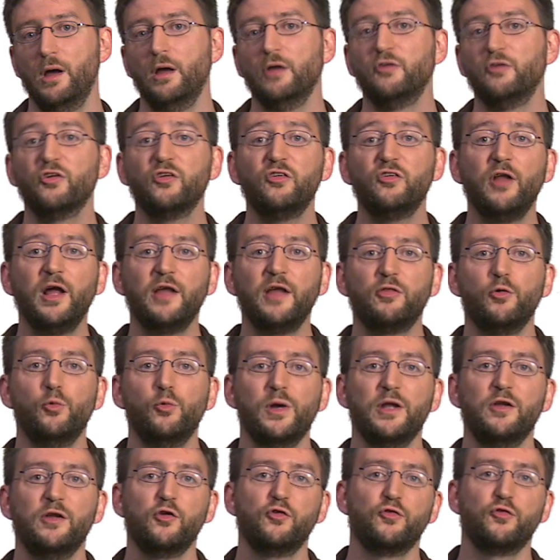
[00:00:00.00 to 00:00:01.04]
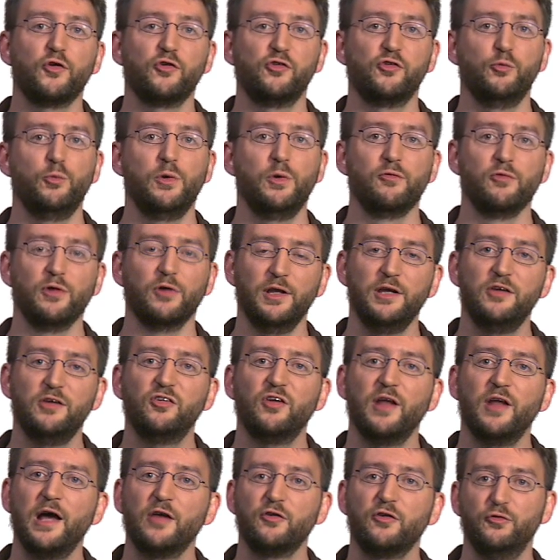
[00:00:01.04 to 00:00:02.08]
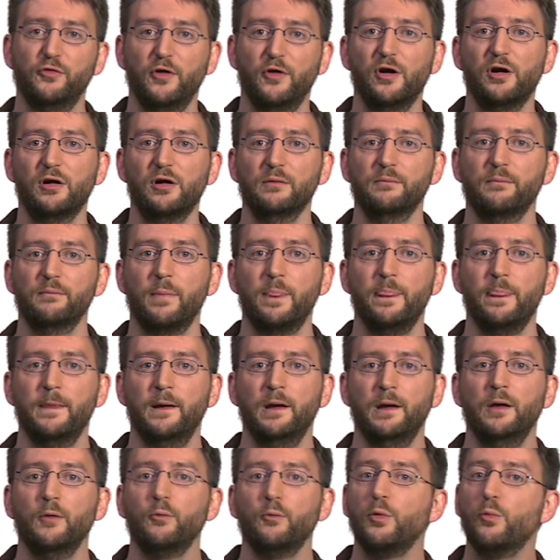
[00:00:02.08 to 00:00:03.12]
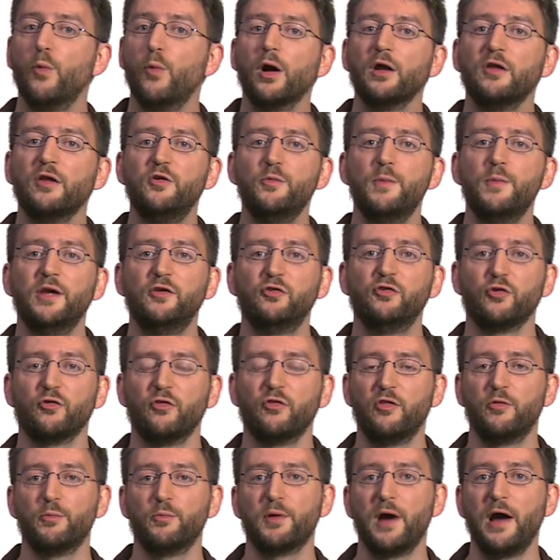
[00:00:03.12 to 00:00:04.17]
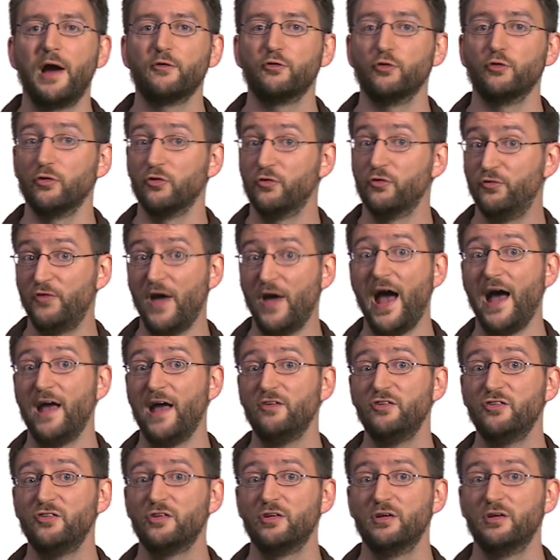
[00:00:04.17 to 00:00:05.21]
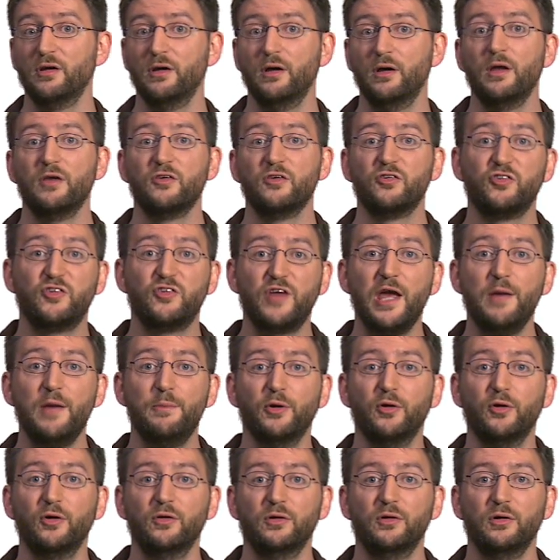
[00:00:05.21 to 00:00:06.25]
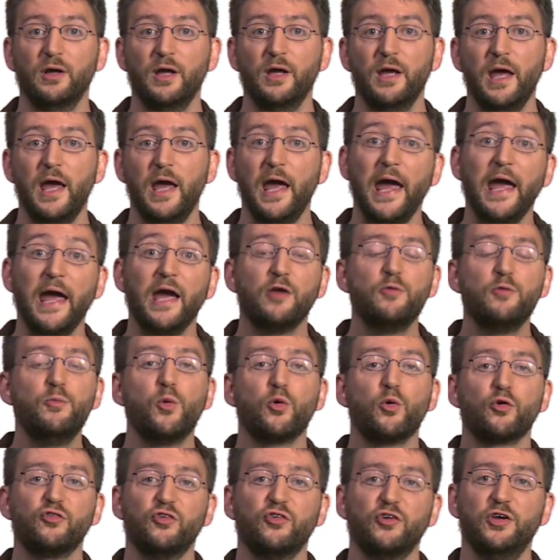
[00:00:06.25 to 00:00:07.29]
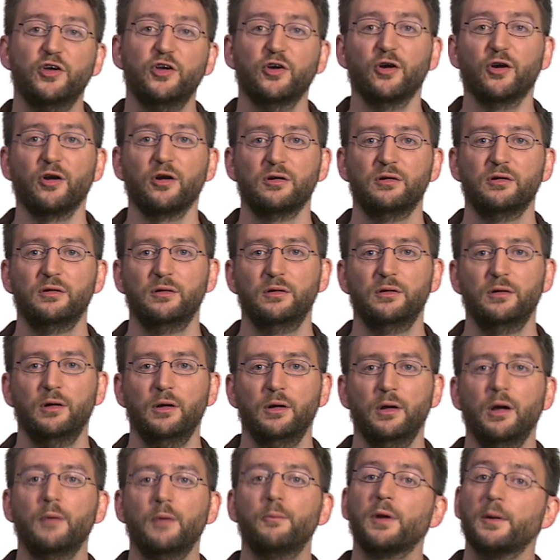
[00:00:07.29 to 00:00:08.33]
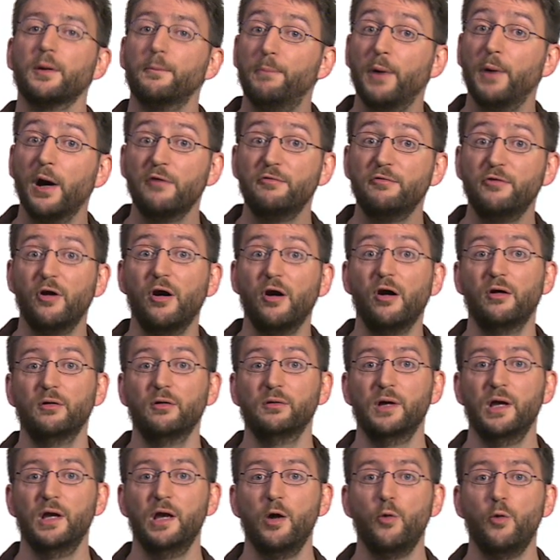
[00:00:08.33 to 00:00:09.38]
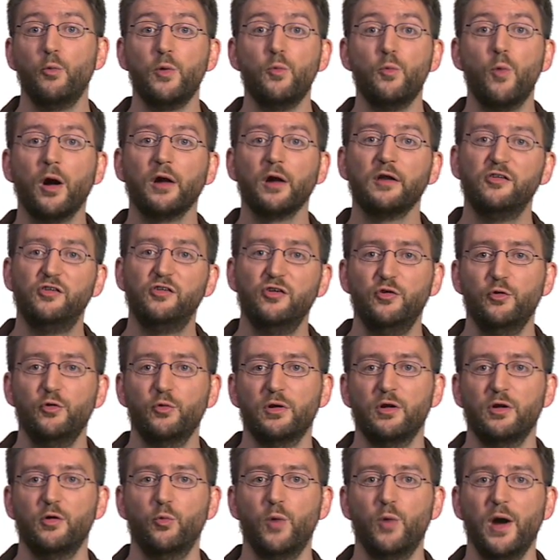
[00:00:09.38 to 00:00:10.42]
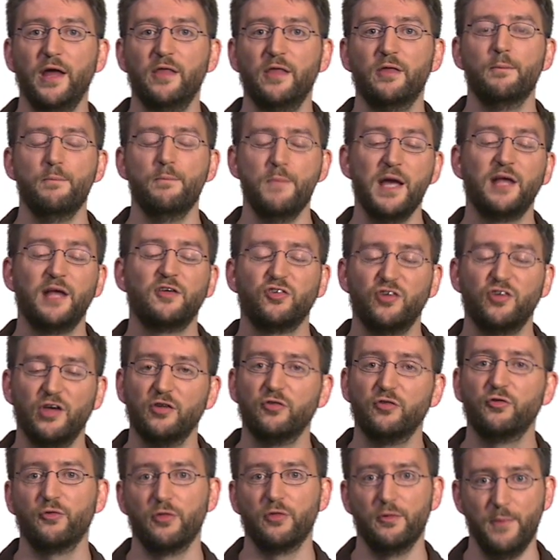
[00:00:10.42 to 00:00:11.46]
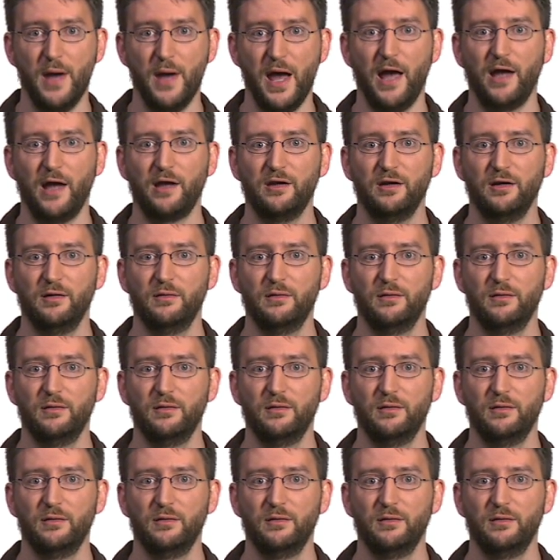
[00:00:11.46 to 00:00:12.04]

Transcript: Just like the Windows version we released last fall, we wanted to make sure that the browser is fast, stable, and more secure. But above all, we wanted to do it in a way that makes sense for the Mac.